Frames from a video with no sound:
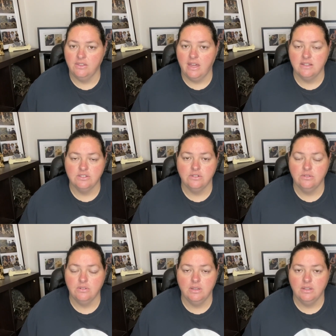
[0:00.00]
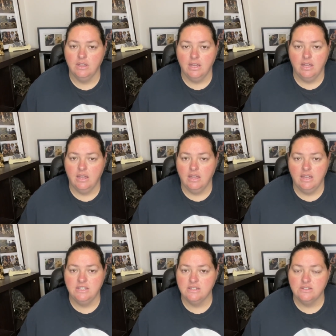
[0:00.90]
like that. So
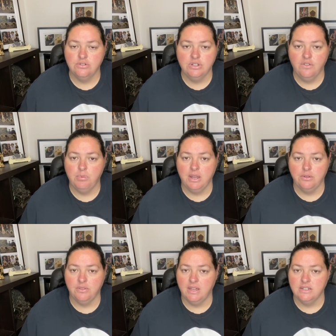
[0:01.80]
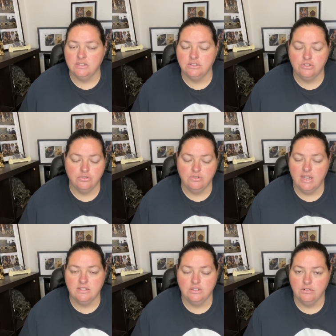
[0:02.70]
he just couldn't have been all there to do
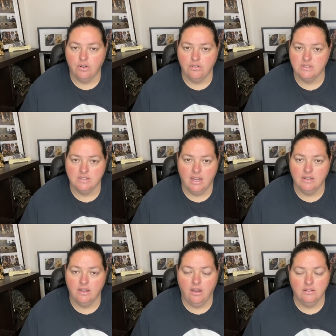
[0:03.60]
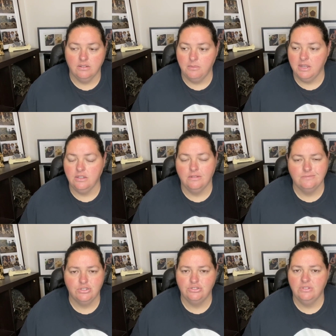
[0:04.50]
that to your own son. I, I mean,
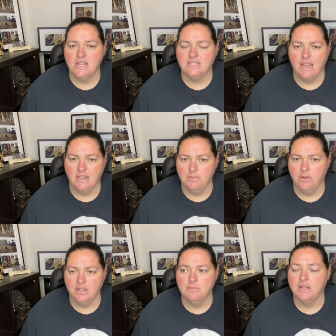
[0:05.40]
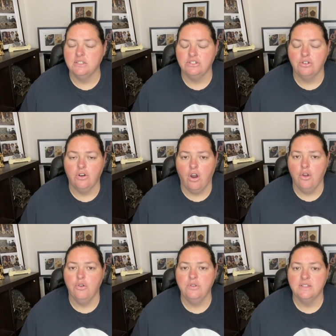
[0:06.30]
to do that to anybody, but your
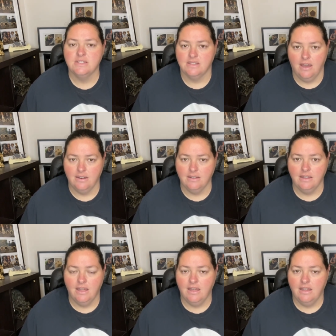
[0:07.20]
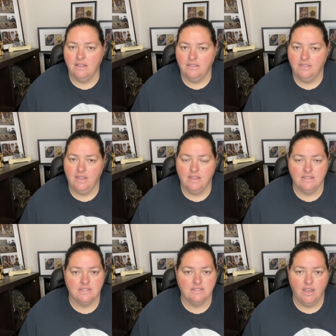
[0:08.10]
own son
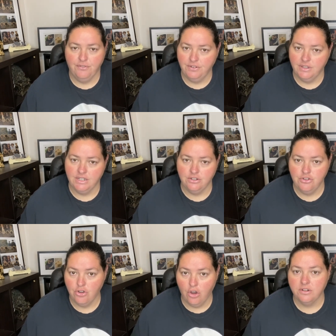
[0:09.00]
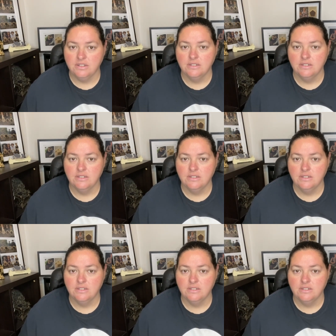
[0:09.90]
there's definitely not